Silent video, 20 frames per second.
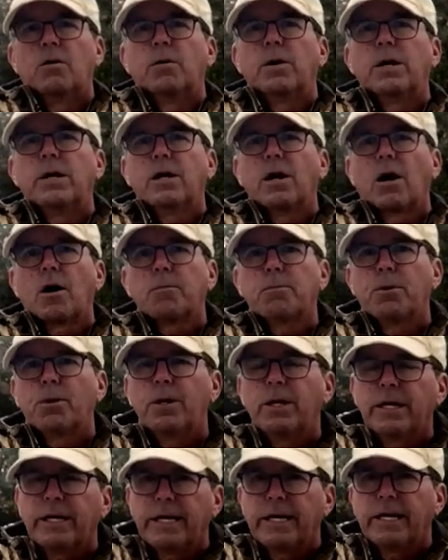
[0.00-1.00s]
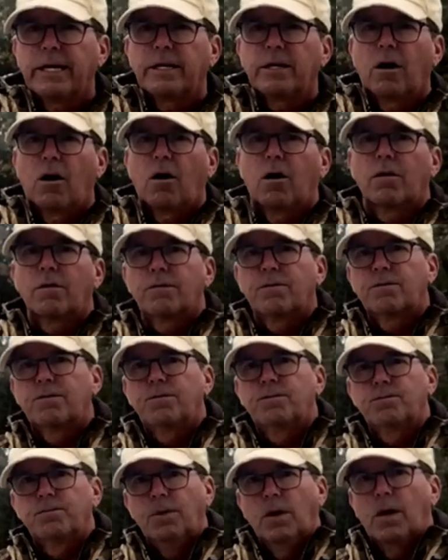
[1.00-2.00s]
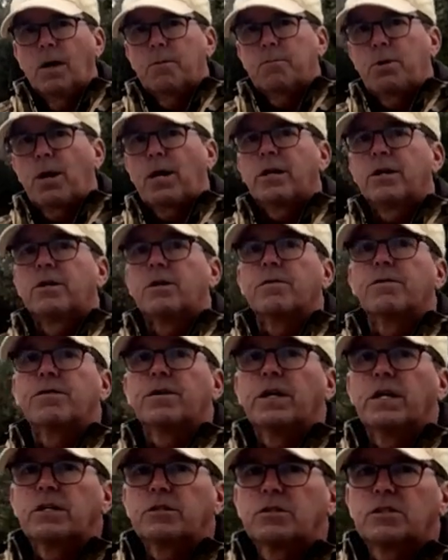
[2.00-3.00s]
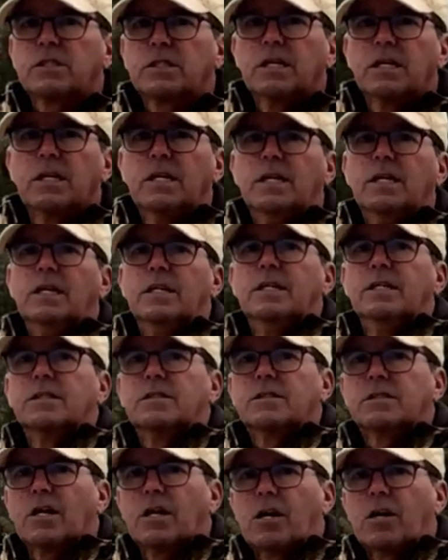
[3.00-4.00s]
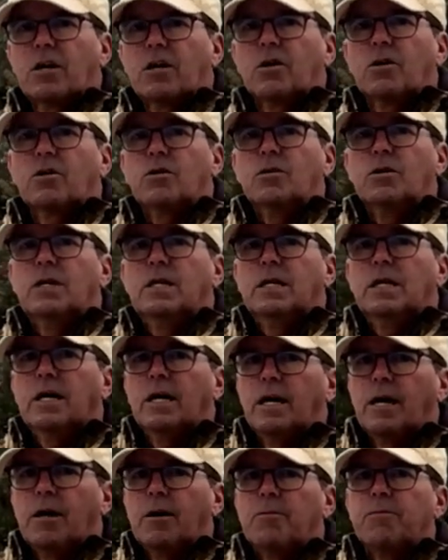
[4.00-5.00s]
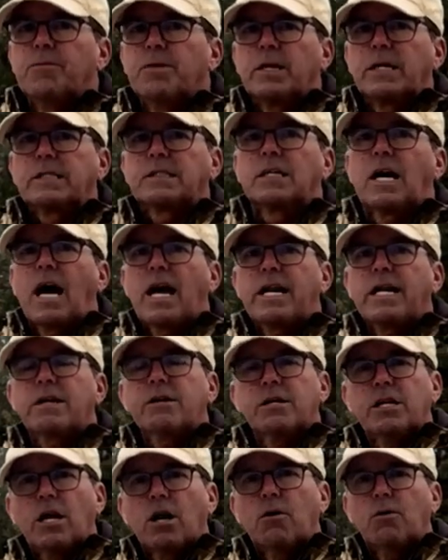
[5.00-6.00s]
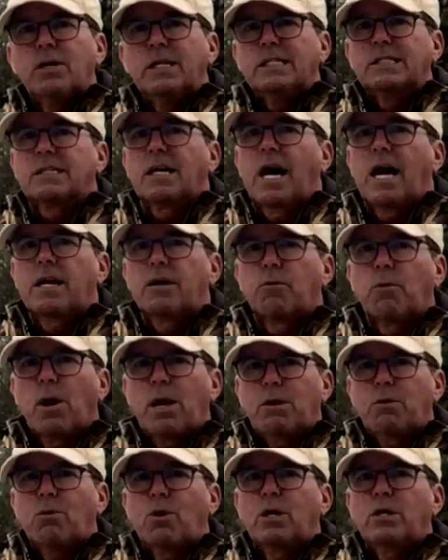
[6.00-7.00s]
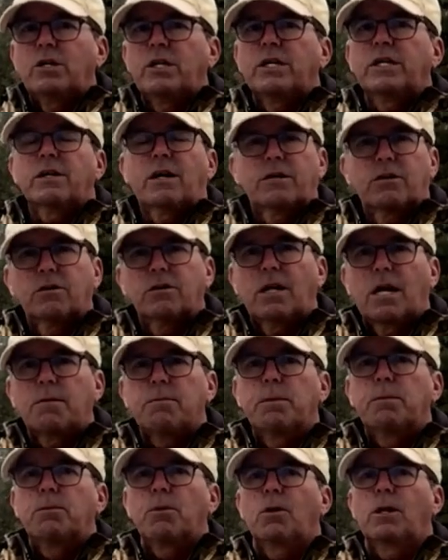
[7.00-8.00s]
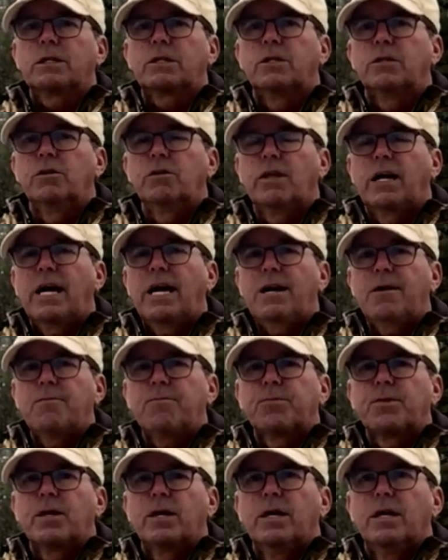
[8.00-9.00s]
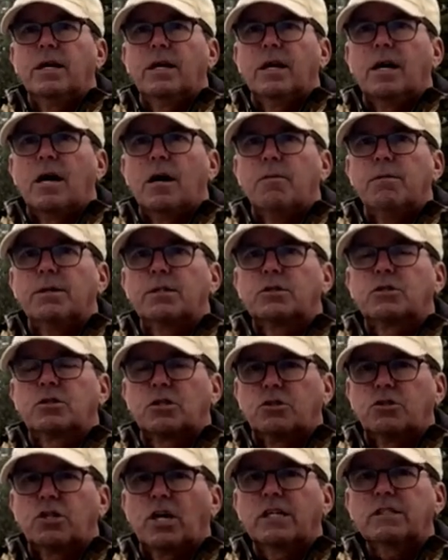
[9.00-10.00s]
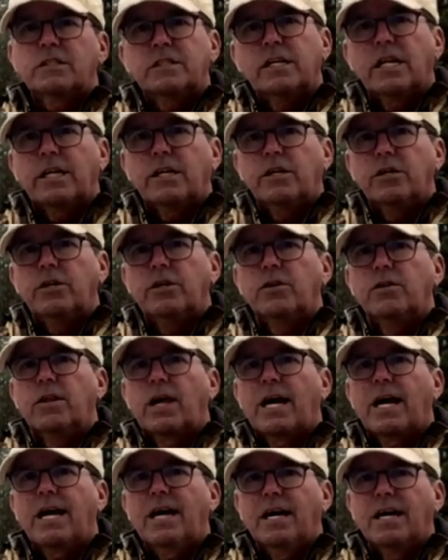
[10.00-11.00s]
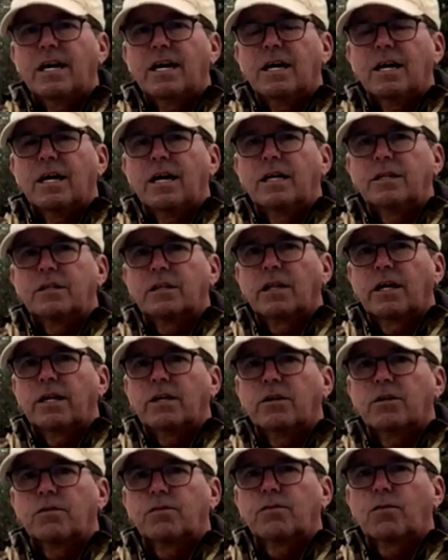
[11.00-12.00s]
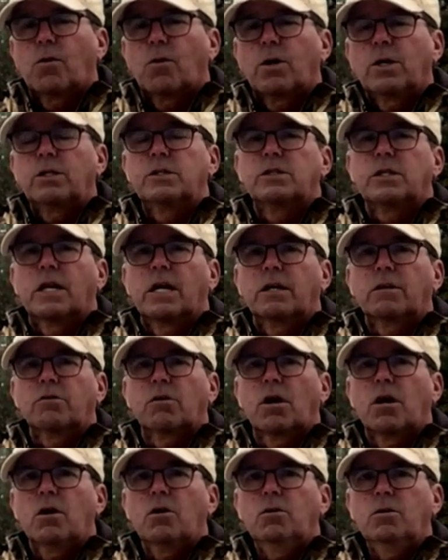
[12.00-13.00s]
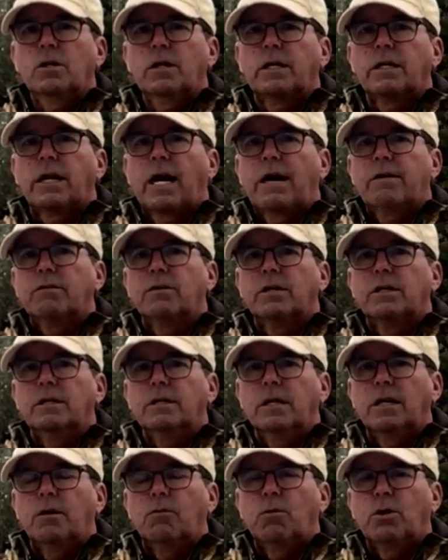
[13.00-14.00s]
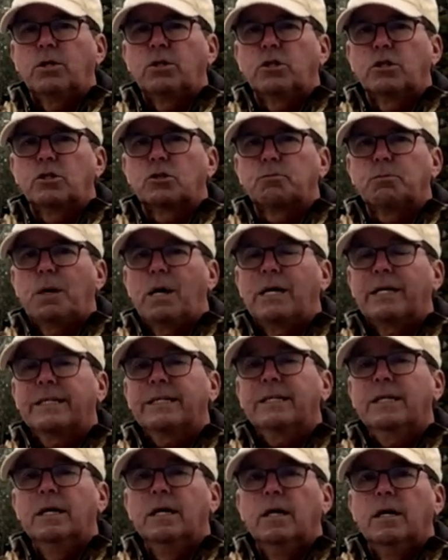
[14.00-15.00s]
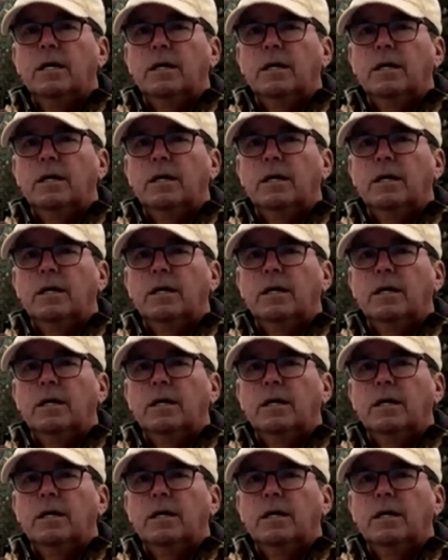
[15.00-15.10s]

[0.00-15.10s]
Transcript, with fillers: we are putting in our uh, predator fish. So um, exciting, you know, we decided to wait one year. I know a lot of people don't like to do that. Um, it's suggested that you do that uh, to let your forage uh, grow and have a, a one-year spawning.